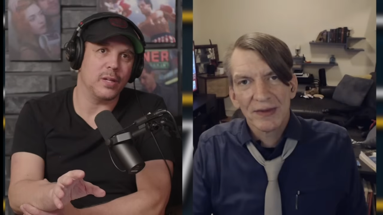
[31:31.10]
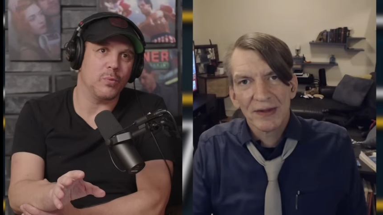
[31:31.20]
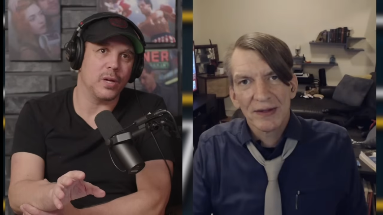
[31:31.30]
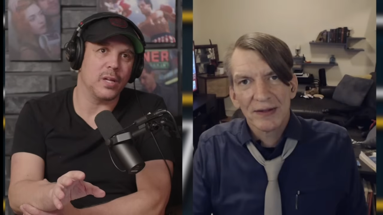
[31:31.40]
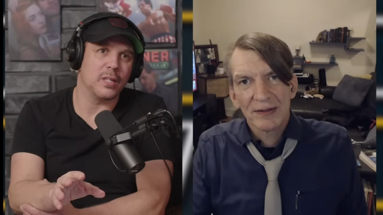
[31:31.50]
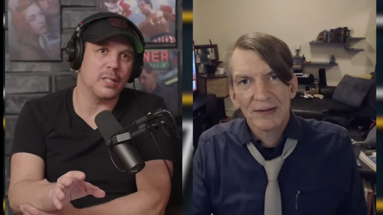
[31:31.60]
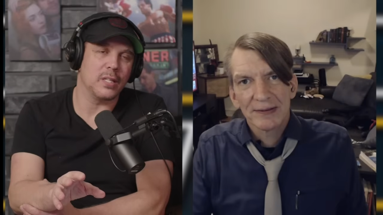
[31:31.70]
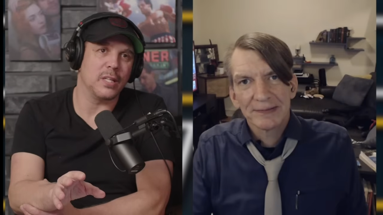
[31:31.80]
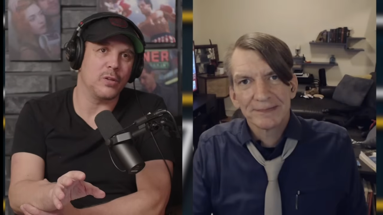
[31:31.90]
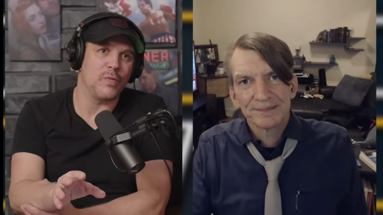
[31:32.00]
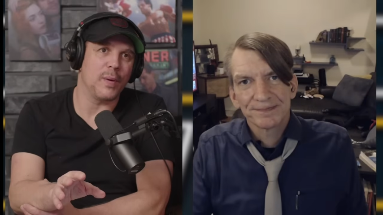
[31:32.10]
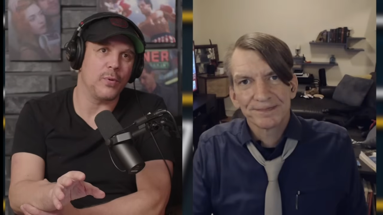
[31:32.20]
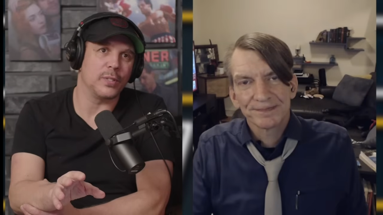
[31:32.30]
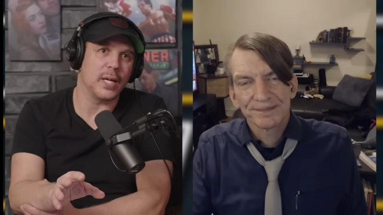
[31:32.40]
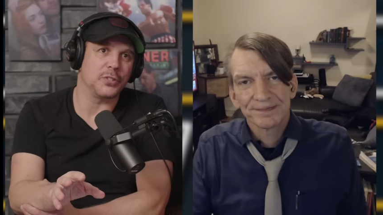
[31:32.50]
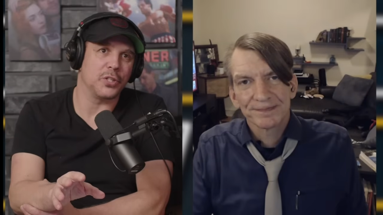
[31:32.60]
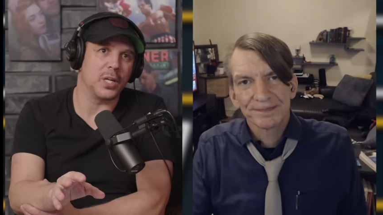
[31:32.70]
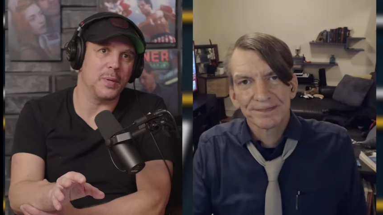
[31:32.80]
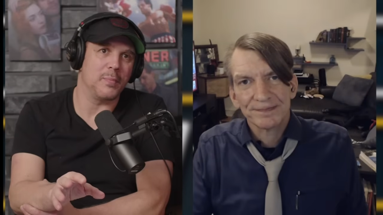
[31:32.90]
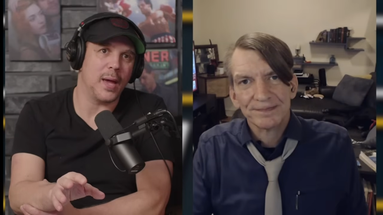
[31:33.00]
Speaker 1: we're gonna? Do you think November is actually gonna
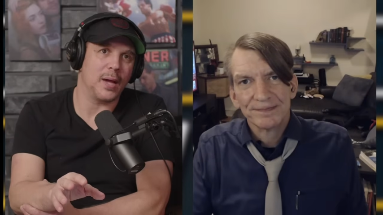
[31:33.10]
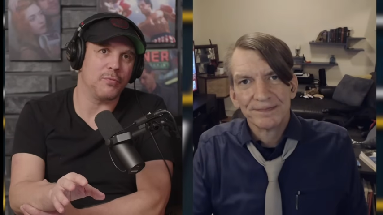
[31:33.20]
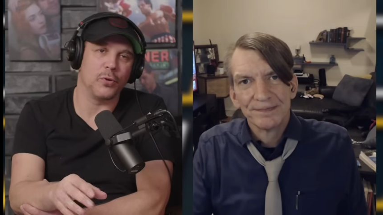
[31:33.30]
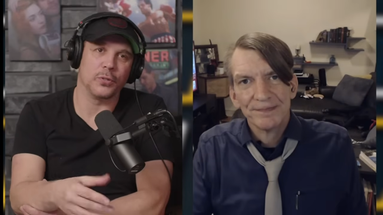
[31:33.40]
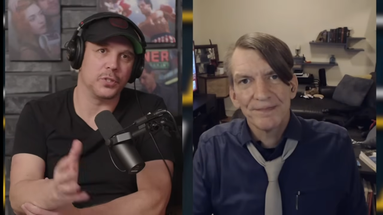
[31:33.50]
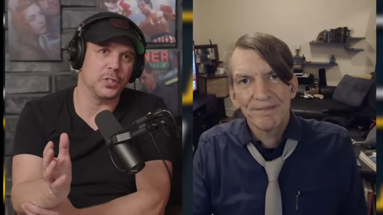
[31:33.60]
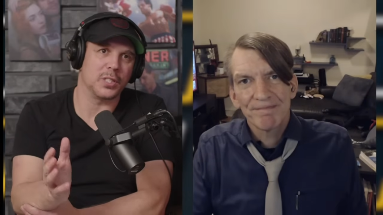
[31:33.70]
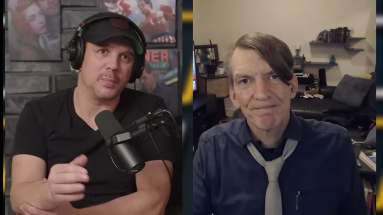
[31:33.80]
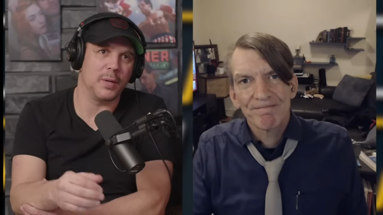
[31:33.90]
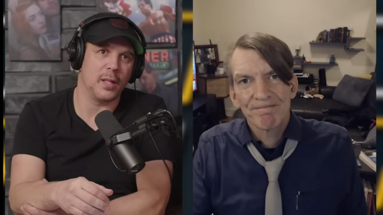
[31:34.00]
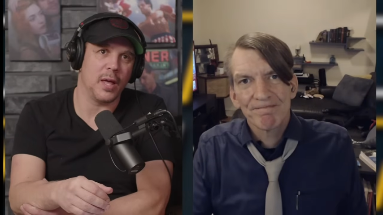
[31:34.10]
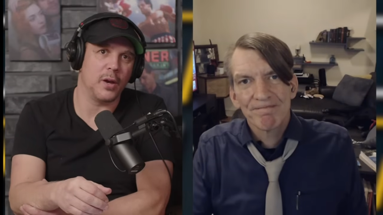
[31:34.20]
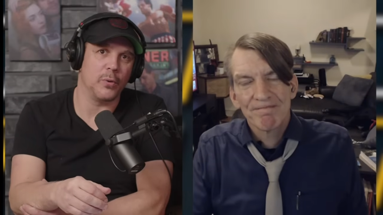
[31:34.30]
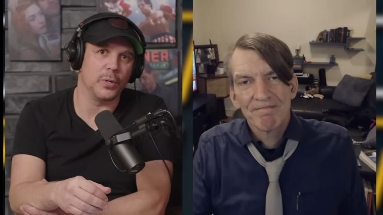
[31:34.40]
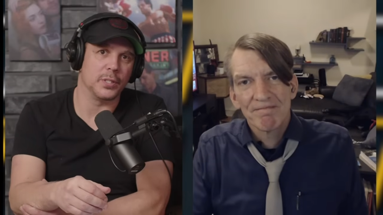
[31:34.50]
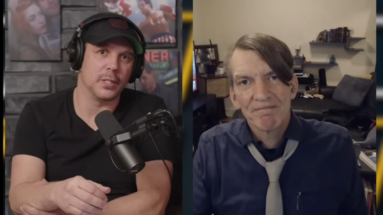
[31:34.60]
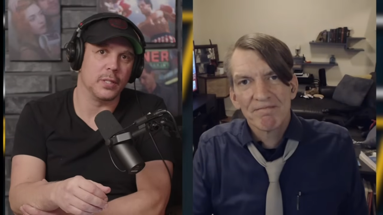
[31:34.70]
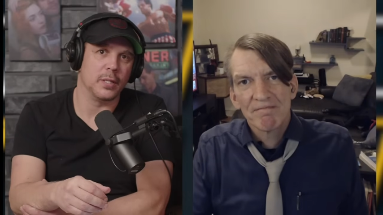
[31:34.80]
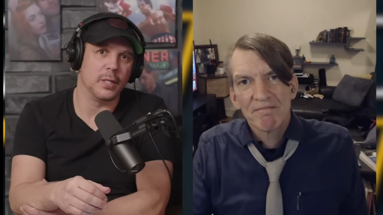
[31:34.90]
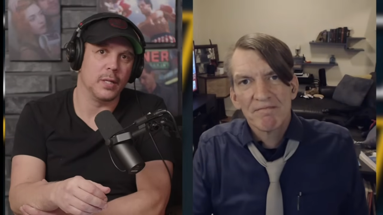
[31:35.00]
be impactful, or is it just gonna be a lot of noise?
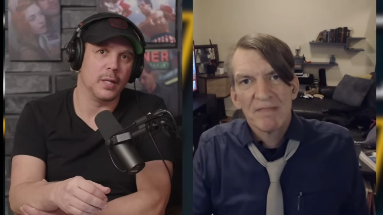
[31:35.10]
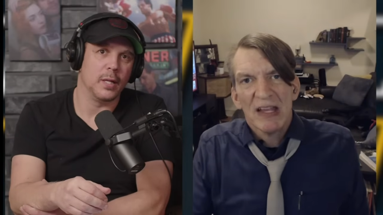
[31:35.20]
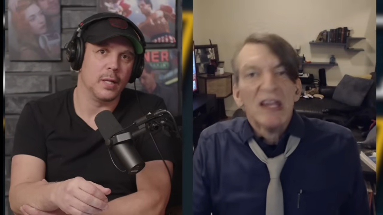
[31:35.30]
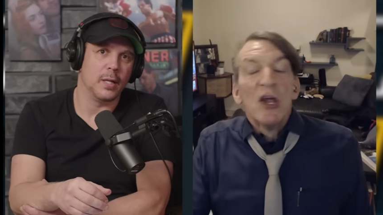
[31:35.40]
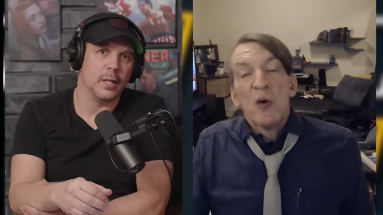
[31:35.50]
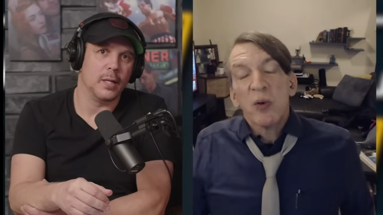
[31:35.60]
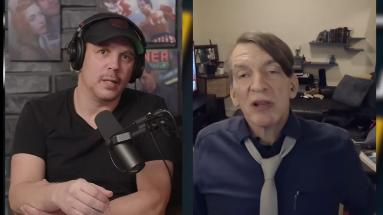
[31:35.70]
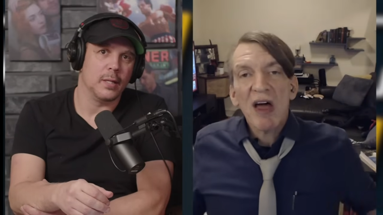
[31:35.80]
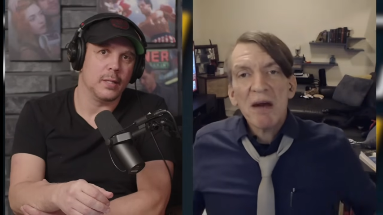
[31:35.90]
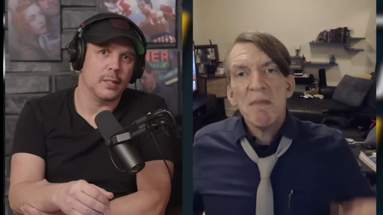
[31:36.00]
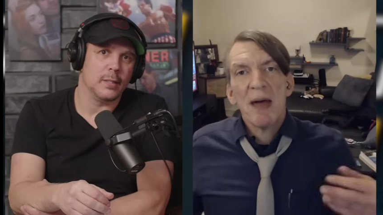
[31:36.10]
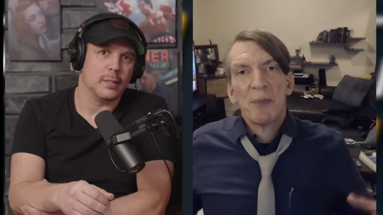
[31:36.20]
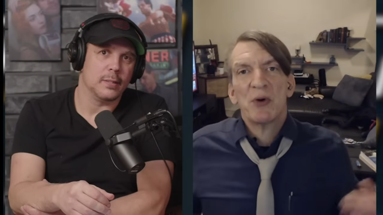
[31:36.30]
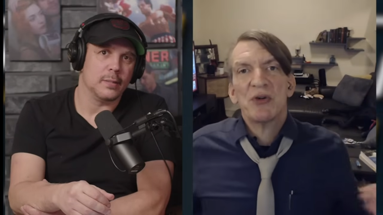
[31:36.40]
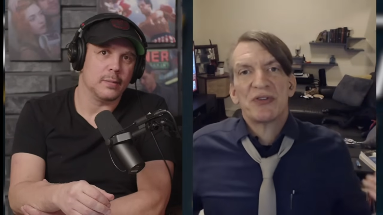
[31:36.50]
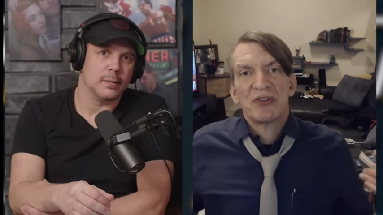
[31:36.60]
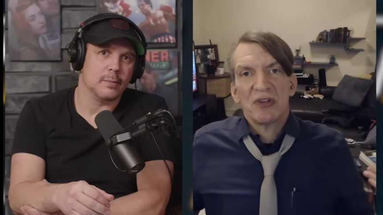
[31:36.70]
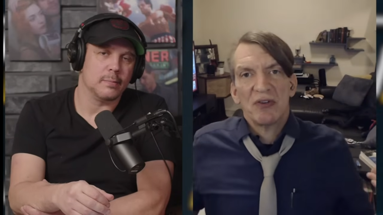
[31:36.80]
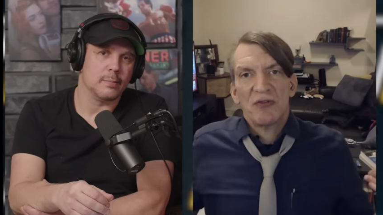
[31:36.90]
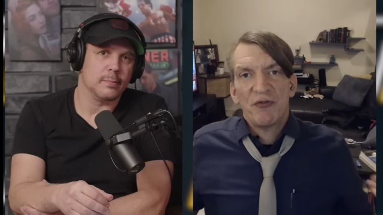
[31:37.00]
Speaker 2: What a lot of members
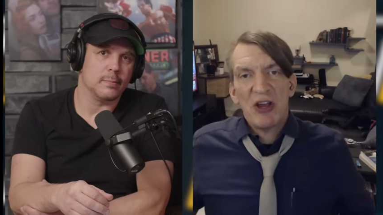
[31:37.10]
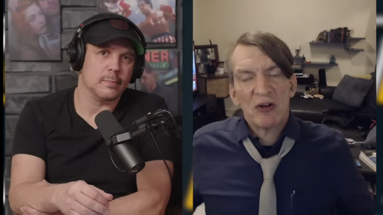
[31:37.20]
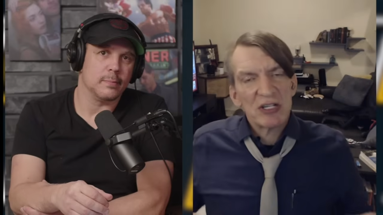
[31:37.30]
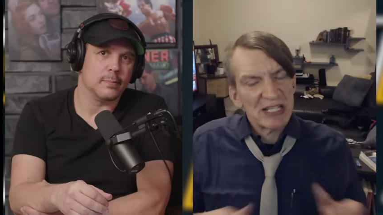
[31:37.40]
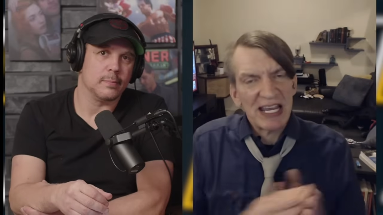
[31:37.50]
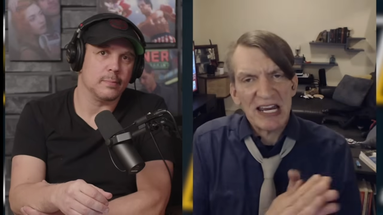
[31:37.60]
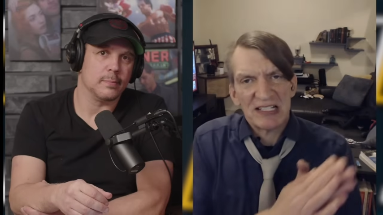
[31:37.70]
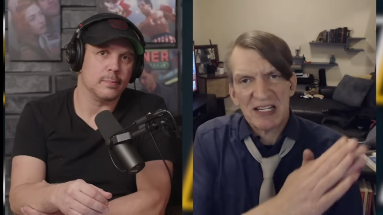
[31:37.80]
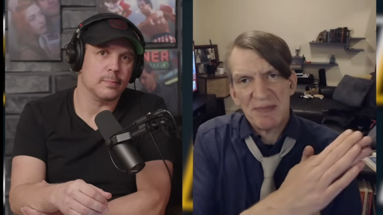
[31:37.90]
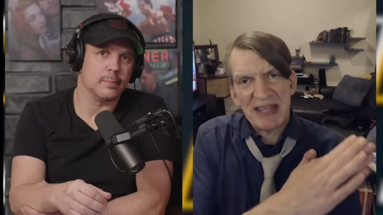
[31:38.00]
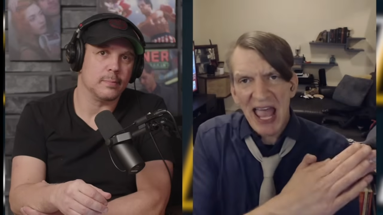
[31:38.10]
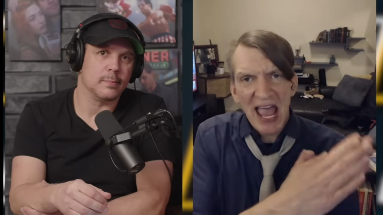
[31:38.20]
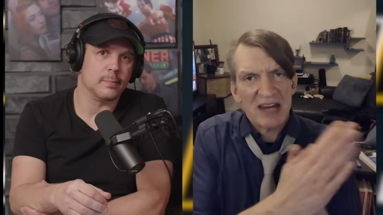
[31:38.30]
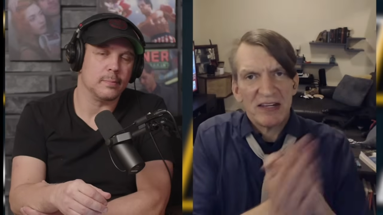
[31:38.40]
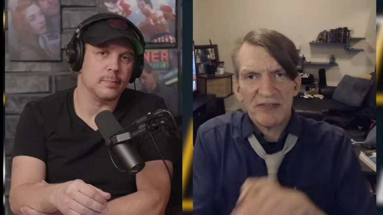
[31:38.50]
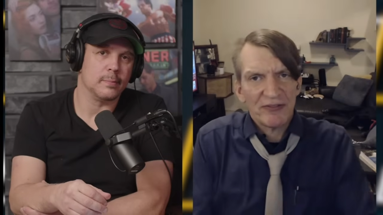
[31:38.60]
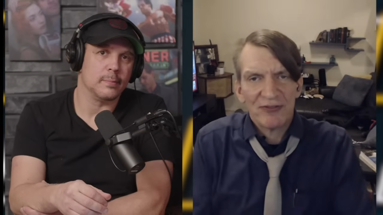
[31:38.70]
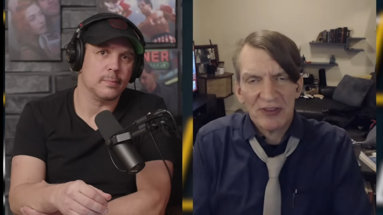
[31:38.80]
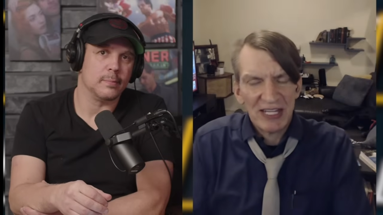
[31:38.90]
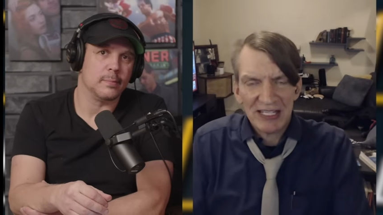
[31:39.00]
feel, because again, it's gonna be the end
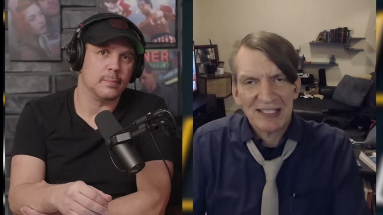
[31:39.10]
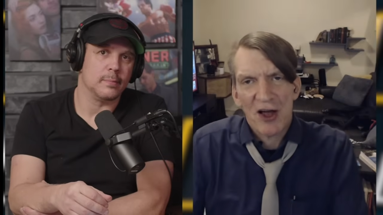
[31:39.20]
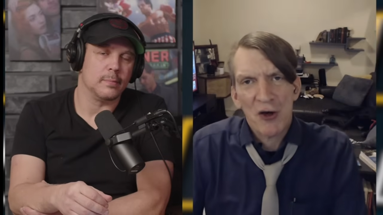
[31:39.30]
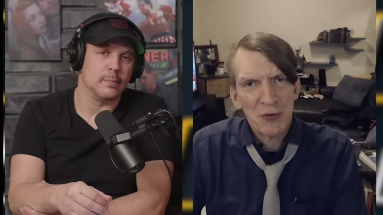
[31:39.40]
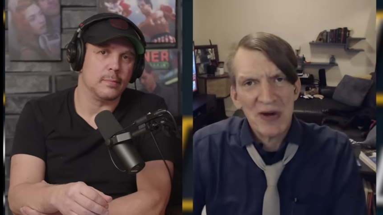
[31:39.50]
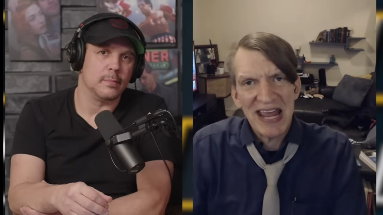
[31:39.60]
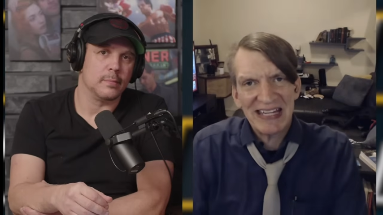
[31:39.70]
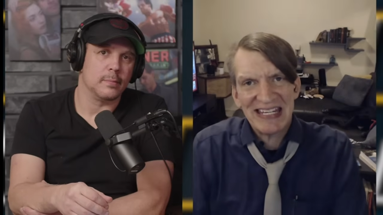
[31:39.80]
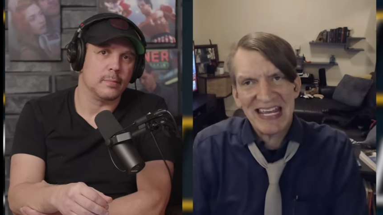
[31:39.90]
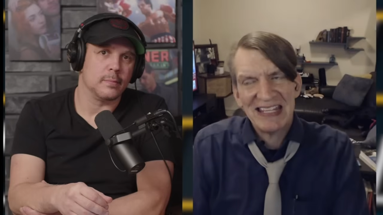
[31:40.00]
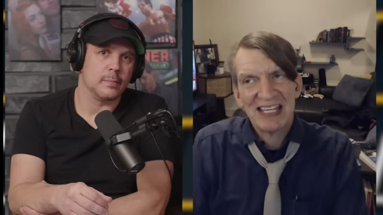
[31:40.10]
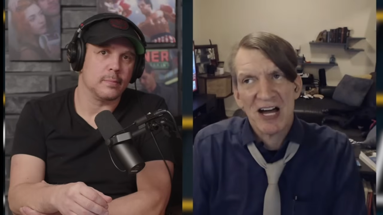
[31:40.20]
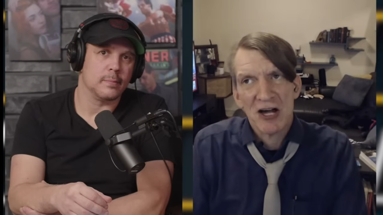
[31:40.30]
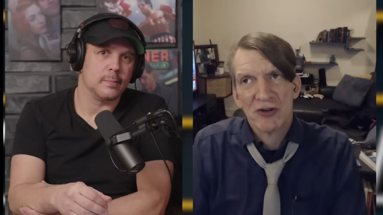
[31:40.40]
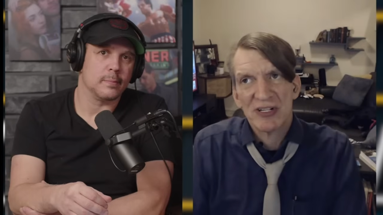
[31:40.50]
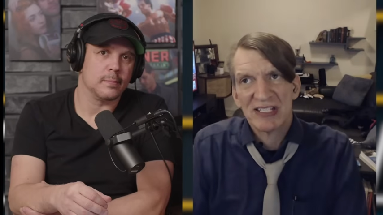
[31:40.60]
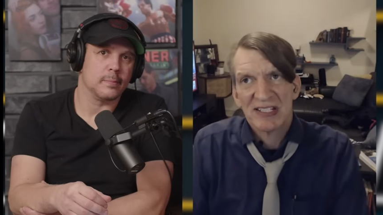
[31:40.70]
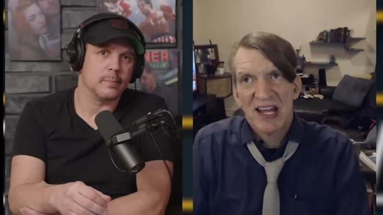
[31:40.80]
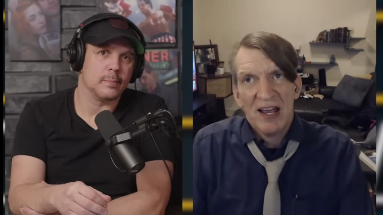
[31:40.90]
of this 118th Congress.